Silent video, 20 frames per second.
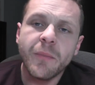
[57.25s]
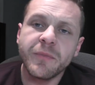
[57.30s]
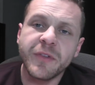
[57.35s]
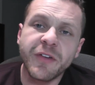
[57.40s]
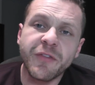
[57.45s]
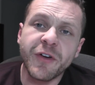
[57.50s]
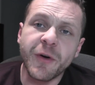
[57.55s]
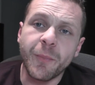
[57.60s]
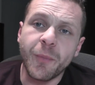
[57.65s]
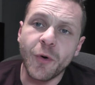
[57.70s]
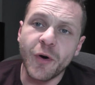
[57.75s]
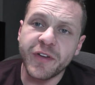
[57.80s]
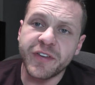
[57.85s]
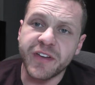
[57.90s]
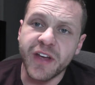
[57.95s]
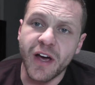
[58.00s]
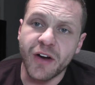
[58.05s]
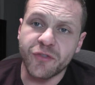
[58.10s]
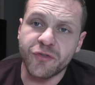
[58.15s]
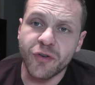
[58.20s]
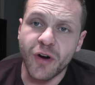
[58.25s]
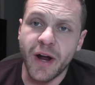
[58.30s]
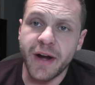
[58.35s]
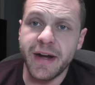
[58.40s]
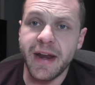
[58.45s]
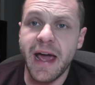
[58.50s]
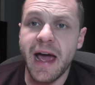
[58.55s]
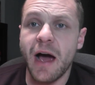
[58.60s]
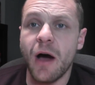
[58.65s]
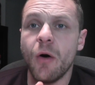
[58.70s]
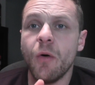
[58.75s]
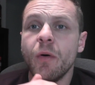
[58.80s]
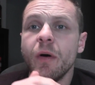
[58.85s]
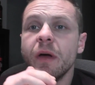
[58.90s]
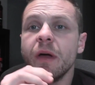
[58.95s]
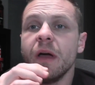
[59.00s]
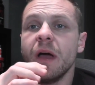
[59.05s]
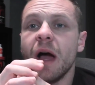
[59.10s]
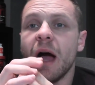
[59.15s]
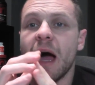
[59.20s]
I'm giving a Boy Scout try
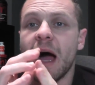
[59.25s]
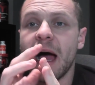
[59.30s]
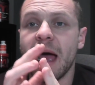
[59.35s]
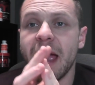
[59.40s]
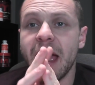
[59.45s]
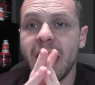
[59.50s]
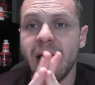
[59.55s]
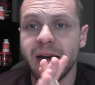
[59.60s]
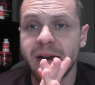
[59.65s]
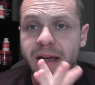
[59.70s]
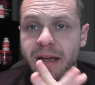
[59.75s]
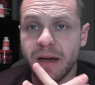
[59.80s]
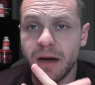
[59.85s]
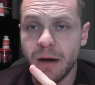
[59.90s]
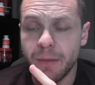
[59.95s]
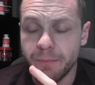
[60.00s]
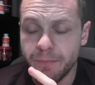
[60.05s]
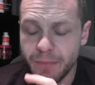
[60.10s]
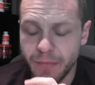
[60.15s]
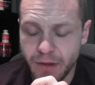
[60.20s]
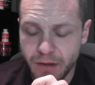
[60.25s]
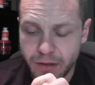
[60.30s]
now I had a um,